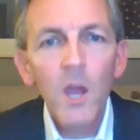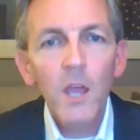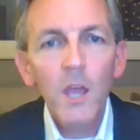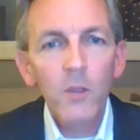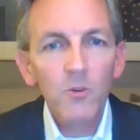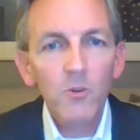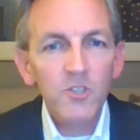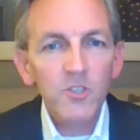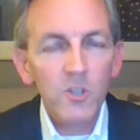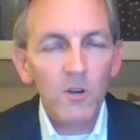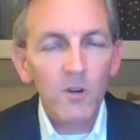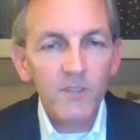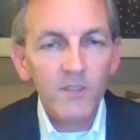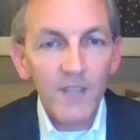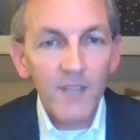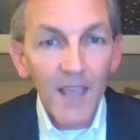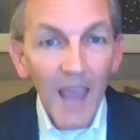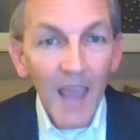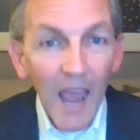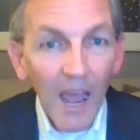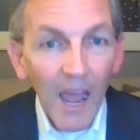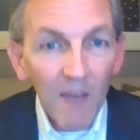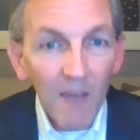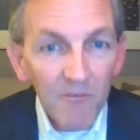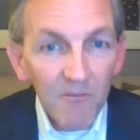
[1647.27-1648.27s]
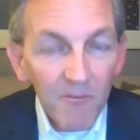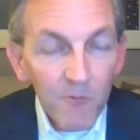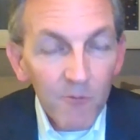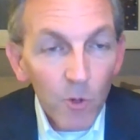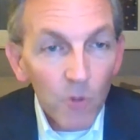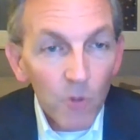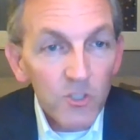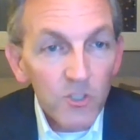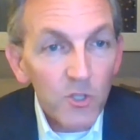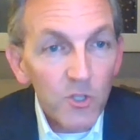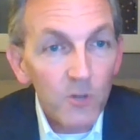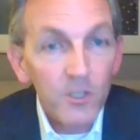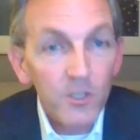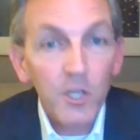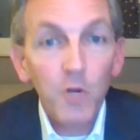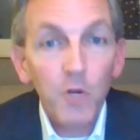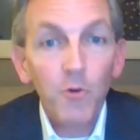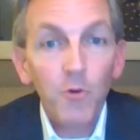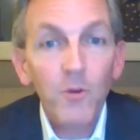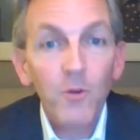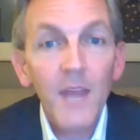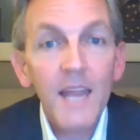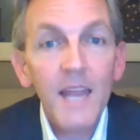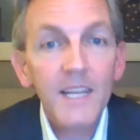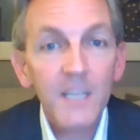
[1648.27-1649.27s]
You'll start to
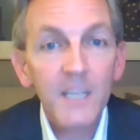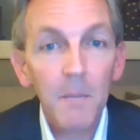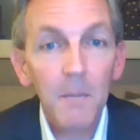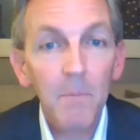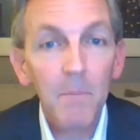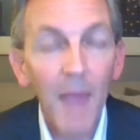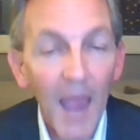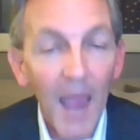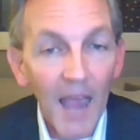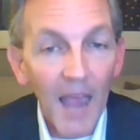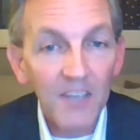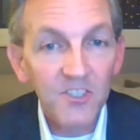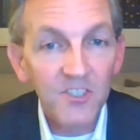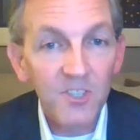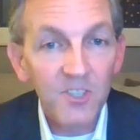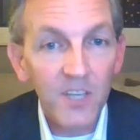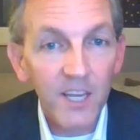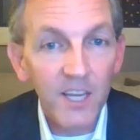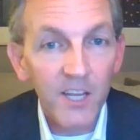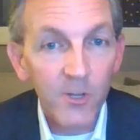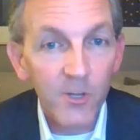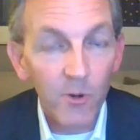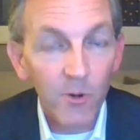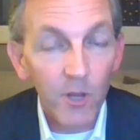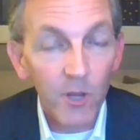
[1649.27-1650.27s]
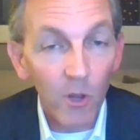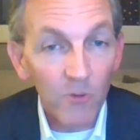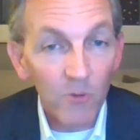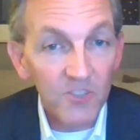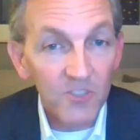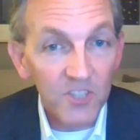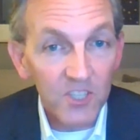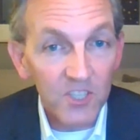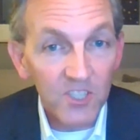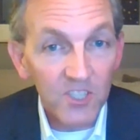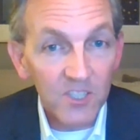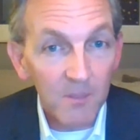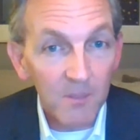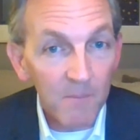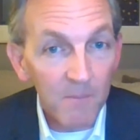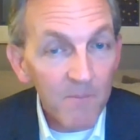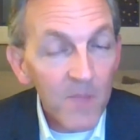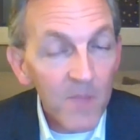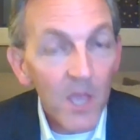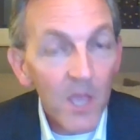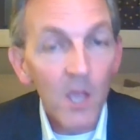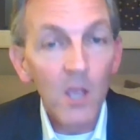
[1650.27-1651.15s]
create capacity in your health system